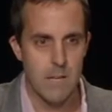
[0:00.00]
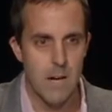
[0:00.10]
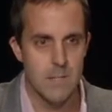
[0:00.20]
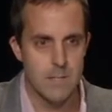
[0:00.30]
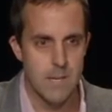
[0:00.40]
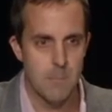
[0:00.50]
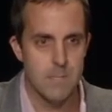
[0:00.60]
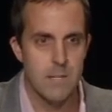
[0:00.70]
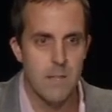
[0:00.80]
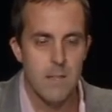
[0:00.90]

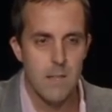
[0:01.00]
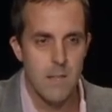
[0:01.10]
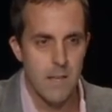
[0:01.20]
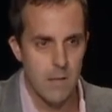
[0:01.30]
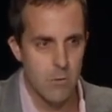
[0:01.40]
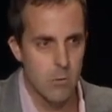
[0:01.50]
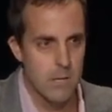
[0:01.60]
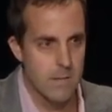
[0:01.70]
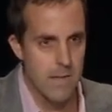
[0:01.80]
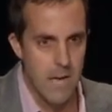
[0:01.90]
concept,
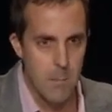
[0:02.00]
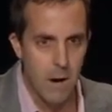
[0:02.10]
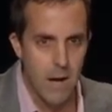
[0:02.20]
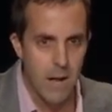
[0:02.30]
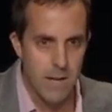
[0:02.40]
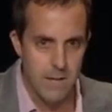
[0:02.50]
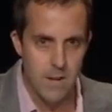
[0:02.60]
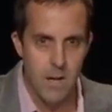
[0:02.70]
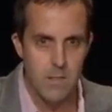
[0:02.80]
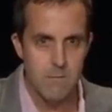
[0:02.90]
including the abiotic
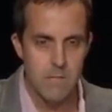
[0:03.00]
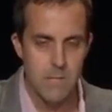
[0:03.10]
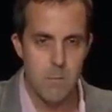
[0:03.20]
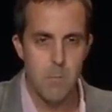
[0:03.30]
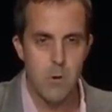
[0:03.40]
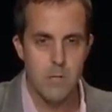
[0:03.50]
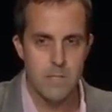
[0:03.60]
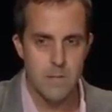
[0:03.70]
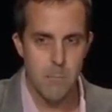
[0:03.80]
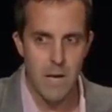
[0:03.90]
non-living
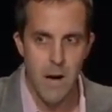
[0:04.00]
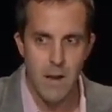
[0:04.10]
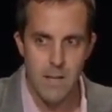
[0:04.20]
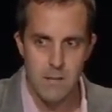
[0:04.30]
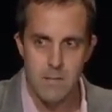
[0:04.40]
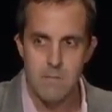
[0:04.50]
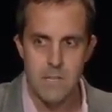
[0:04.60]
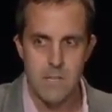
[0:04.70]
components, the biotic living